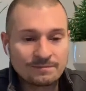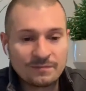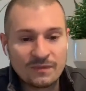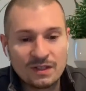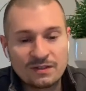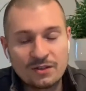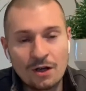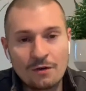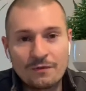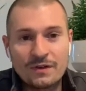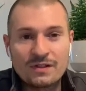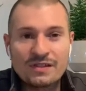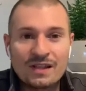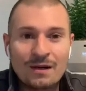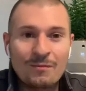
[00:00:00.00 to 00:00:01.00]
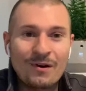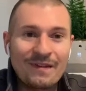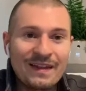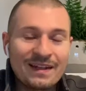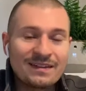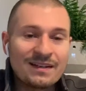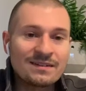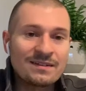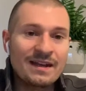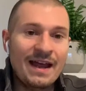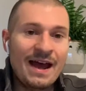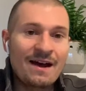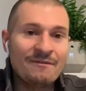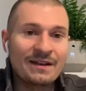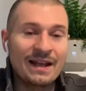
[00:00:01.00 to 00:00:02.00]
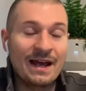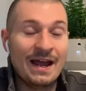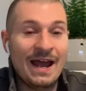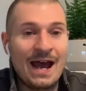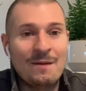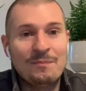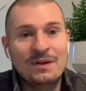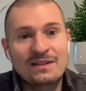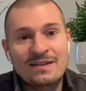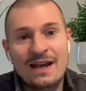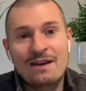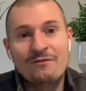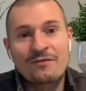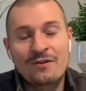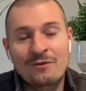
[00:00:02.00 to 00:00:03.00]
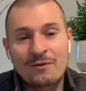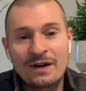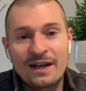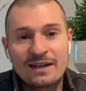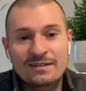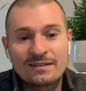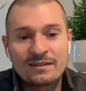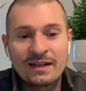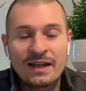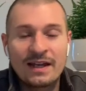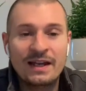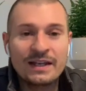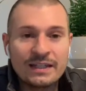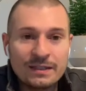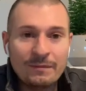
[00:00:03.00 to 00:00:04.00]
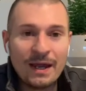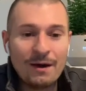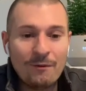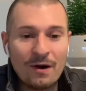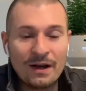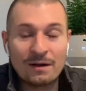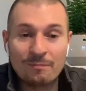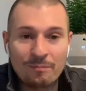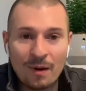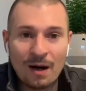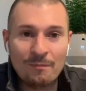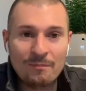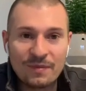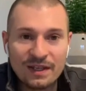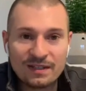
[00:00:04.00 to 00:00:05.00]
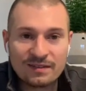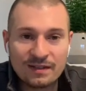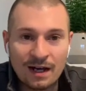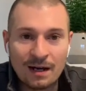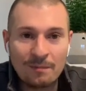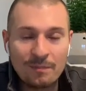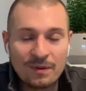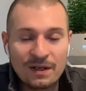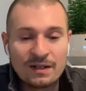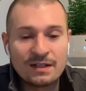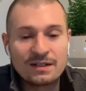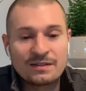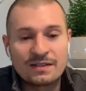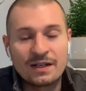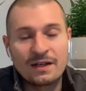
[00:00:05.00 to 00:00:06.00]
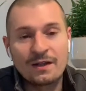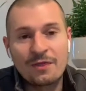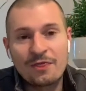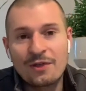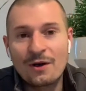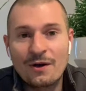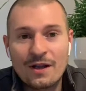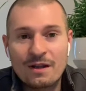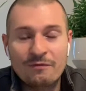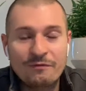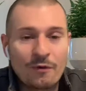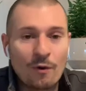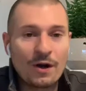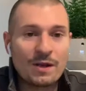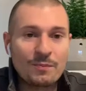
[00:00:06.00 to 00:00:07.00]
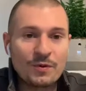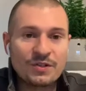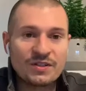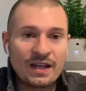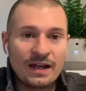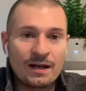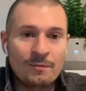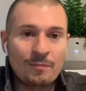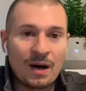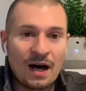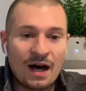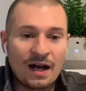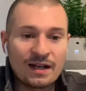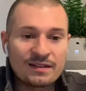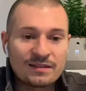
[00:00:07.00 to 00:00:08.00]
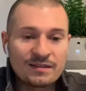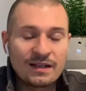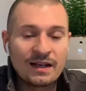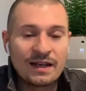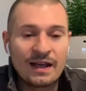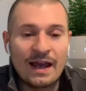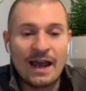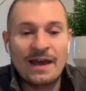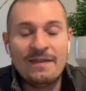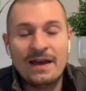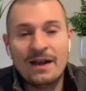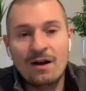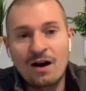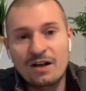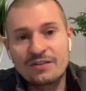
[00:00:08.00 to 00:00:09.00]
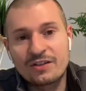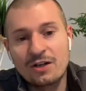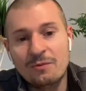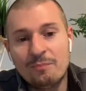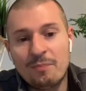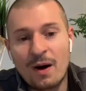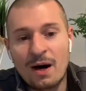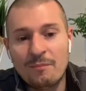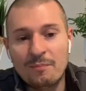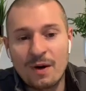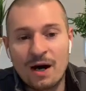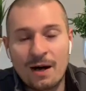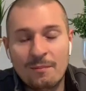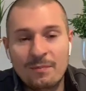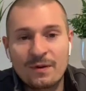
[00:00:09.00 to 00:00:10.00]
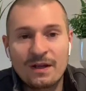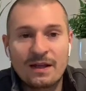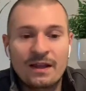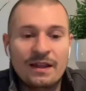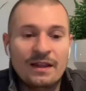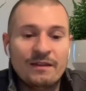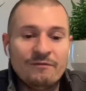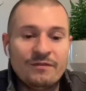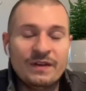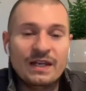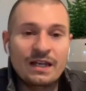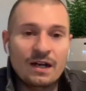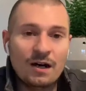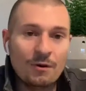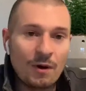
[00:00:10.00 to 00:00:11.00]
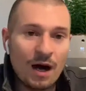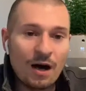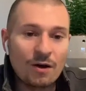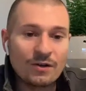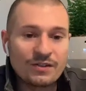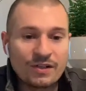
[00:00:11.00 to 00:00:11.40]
So if you're someone that doesn't have an appetite for risk, you may want to bump this up to 30-40% of bonds, and then also bump up VOO to